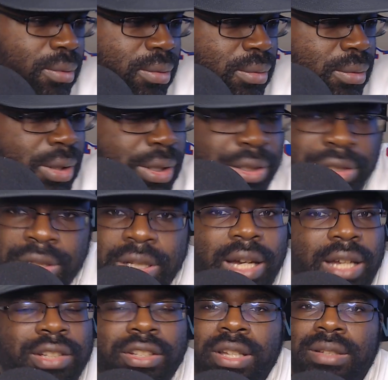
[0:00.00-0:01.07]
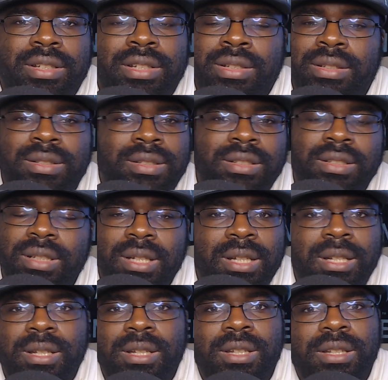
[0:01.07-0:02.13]
Like, you guys,
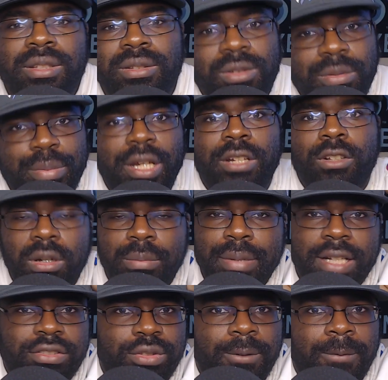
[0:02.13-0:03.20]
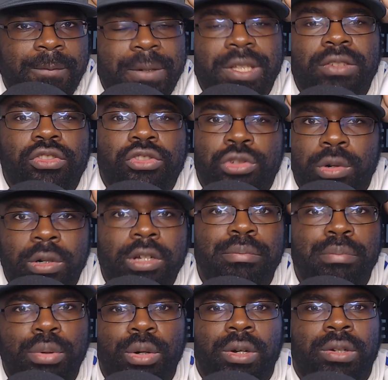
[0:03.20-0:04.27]
you better go back to the freaking drawing
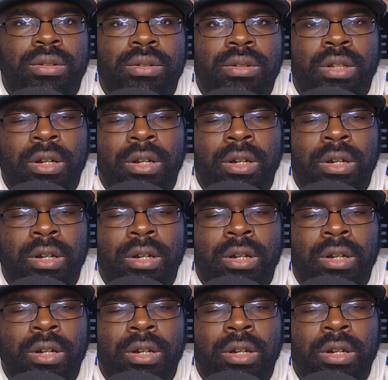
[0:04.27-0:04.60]
board, all